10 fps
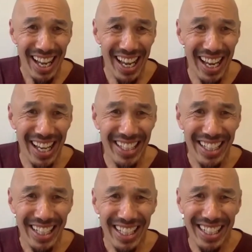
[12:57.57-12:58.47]
And
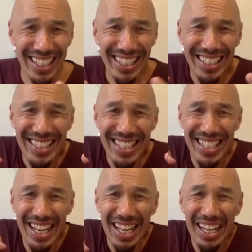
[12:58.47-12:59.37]
he
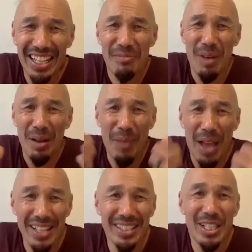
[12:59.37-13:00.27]
says, I'm
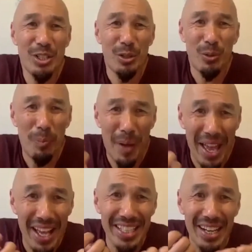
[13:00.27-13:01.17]
asking you to
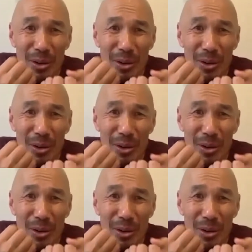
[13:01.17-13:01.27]
repent,